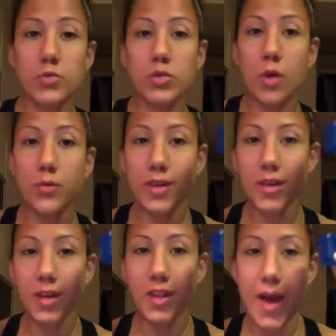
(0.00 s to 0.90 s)
don't need
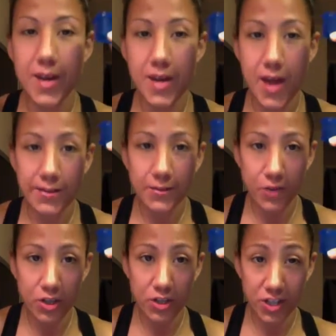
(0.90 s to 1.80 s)
a lot of nuts for
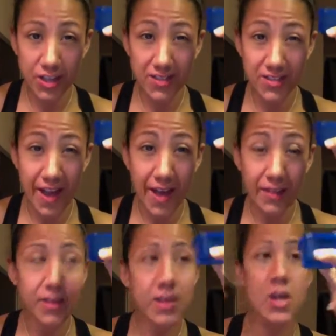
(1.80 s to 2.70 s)
your chicken
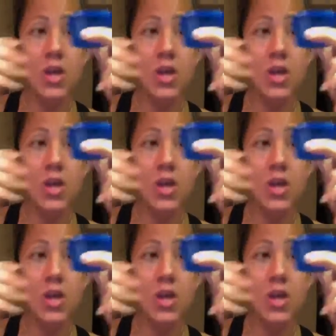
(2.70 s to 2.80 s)
salad.